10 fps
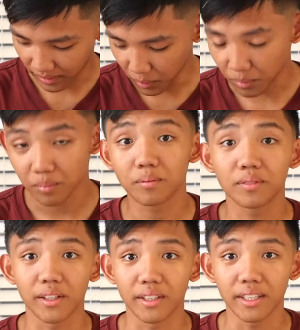Oh,
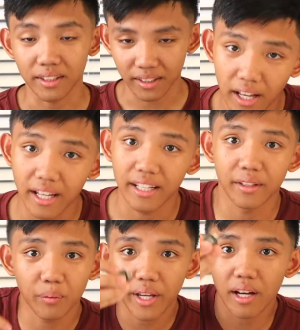there it is.
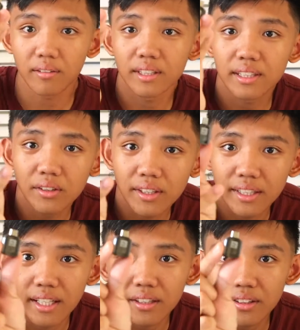And we have this little
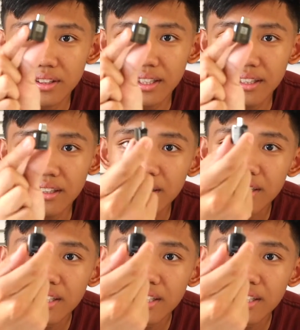connector here,